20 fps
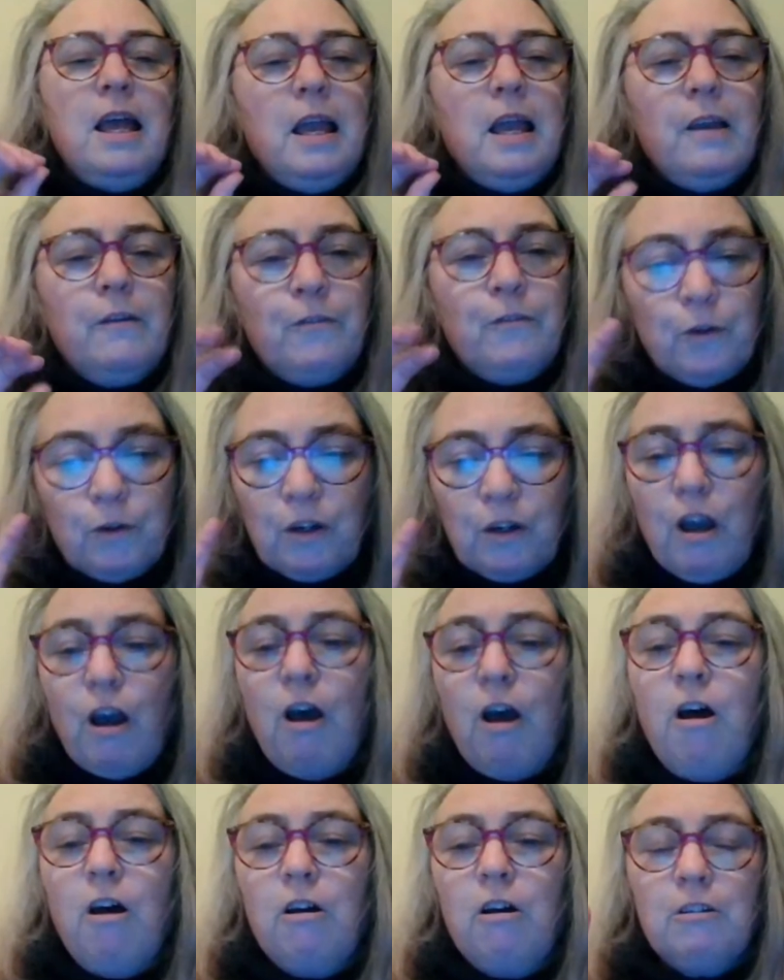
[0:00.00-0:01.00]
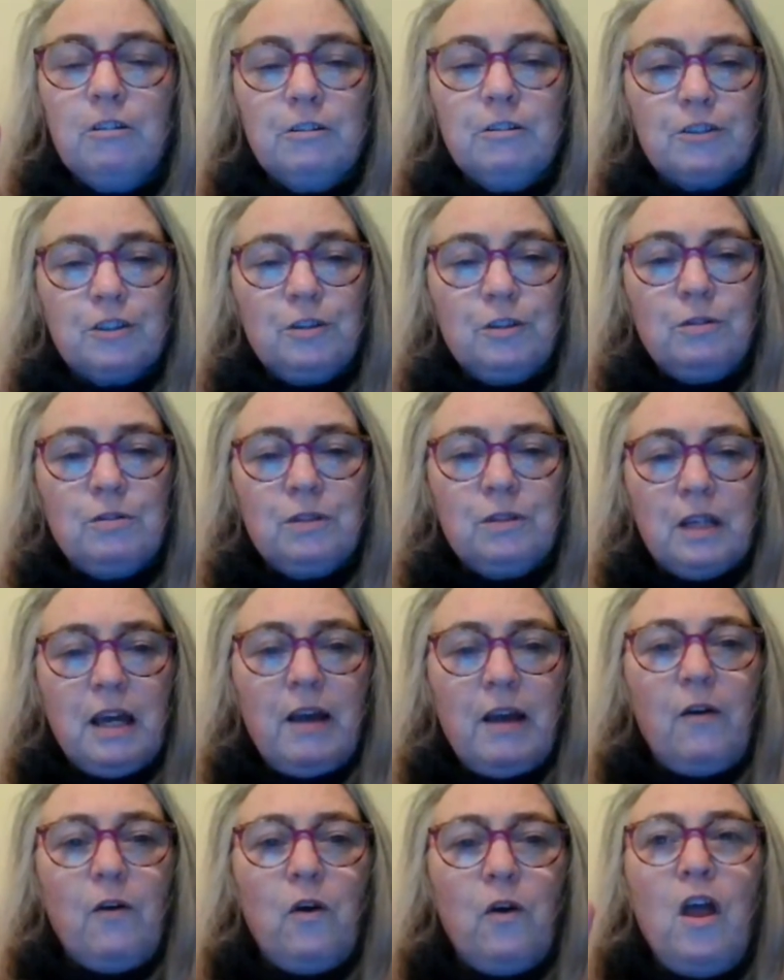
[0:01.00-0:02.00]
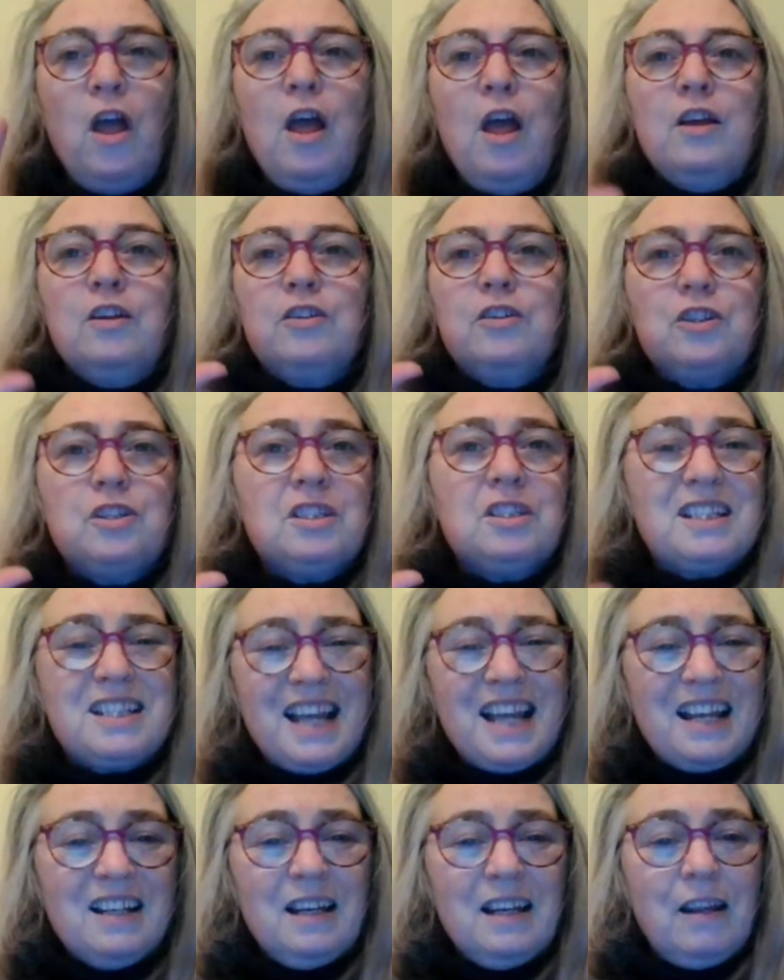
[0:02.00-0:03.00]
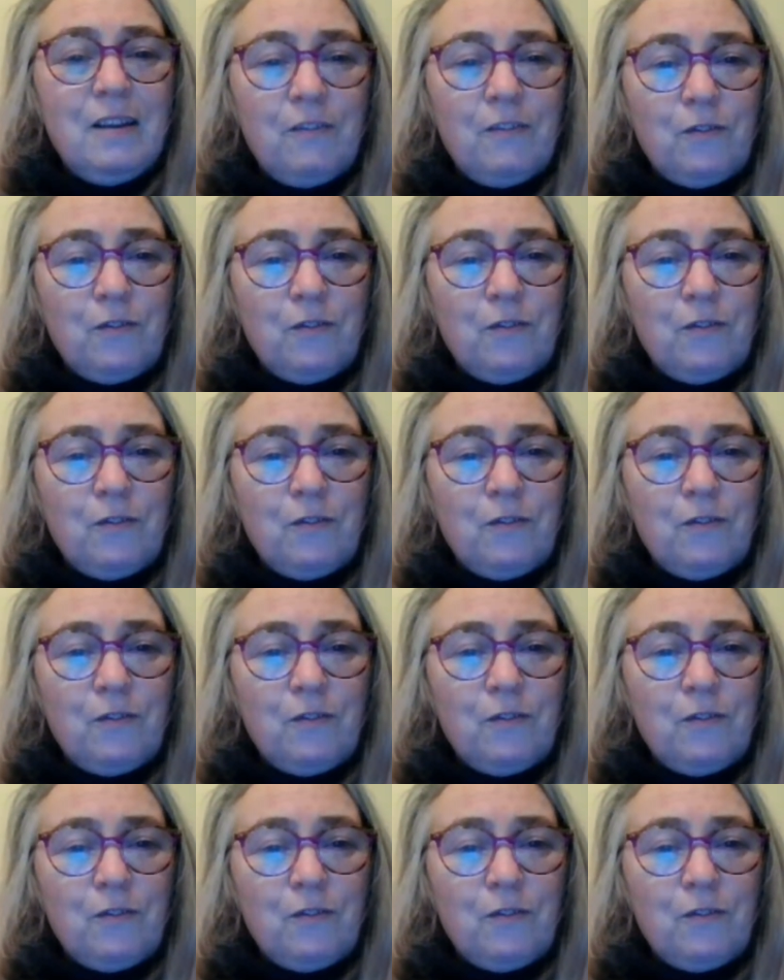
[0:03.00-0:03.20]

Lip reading: If you can't do that, just stand.